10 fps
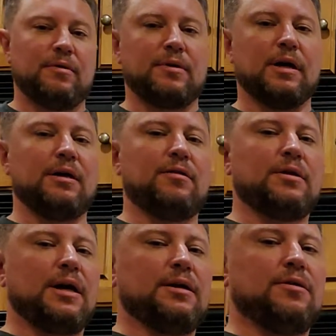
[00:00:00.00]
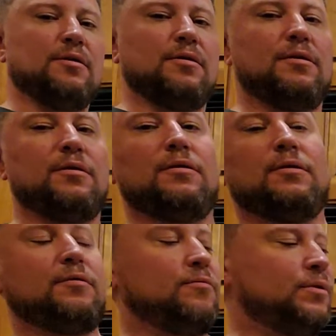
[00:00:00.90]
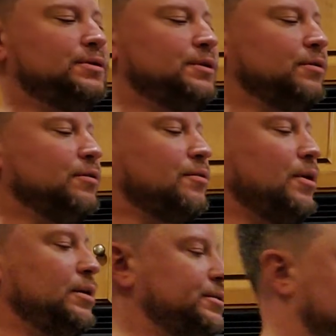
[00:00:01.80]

Okay, look at your ones that are crossed